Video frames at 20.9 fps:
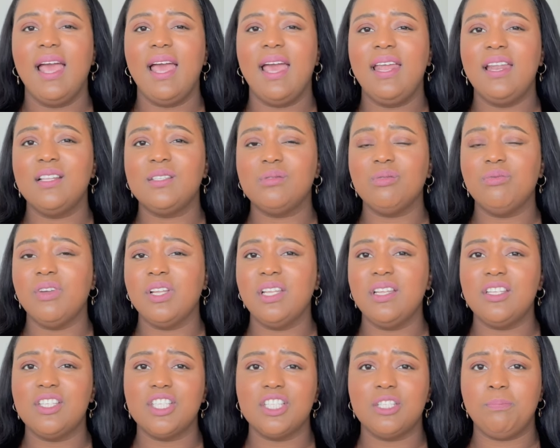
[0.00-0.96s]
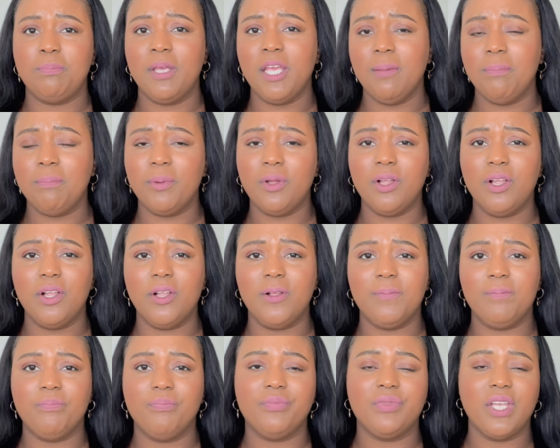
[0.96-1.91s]
And it's really just
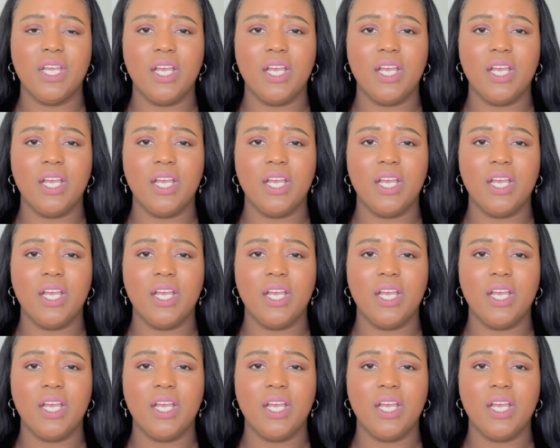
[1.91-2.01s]
people,